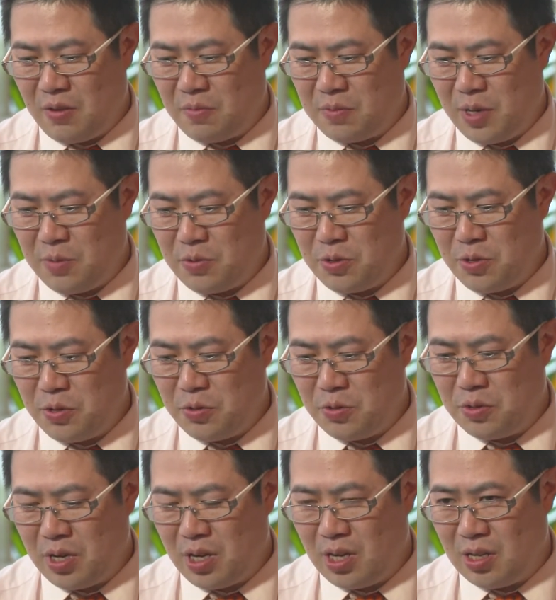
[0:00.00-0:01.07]
people
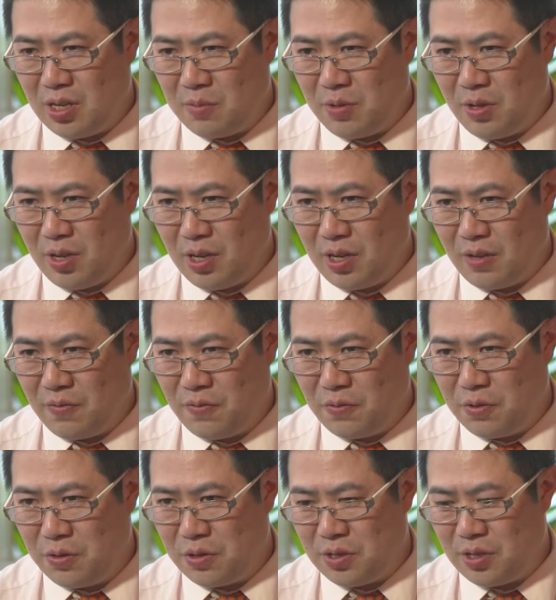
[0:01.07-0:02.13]
who are applying
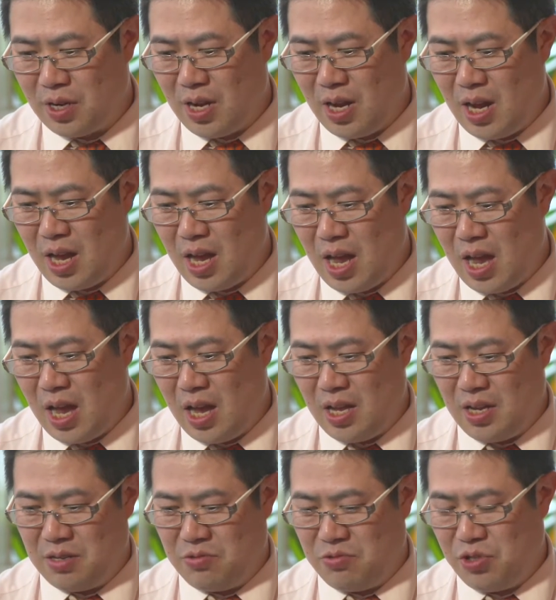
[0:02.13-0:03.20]
for it
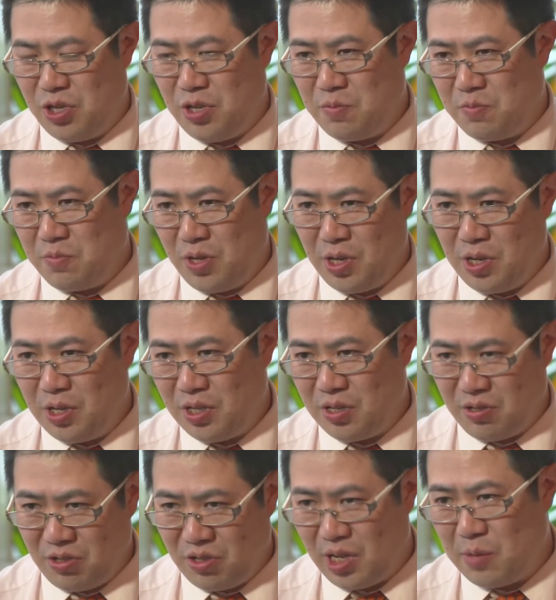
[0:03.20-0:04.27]
are
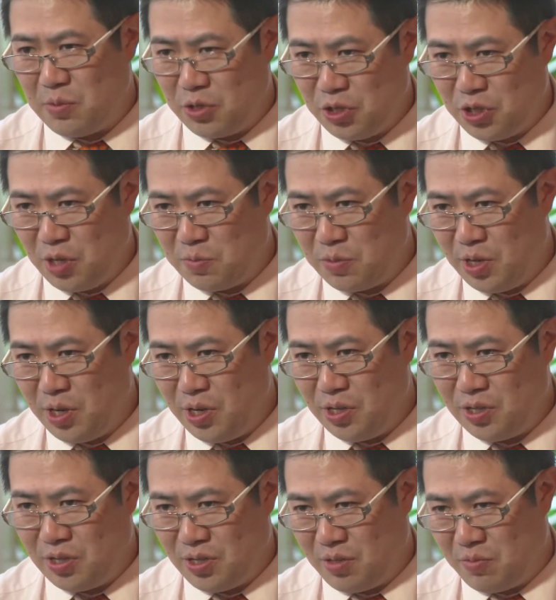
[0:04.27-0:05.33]
GPs, established
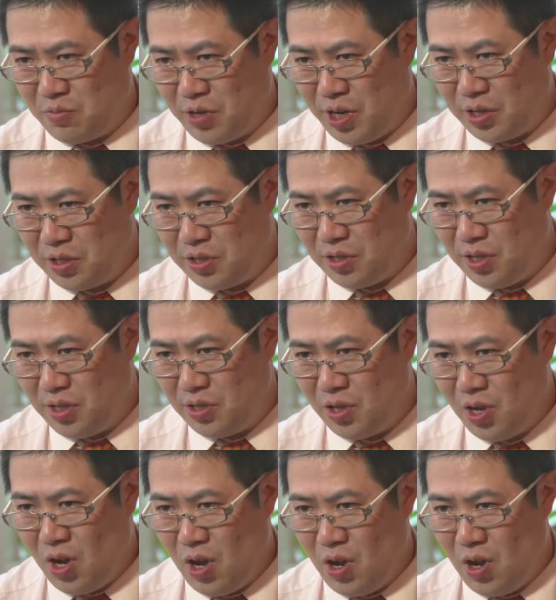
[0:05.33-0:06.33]
GPs and practices,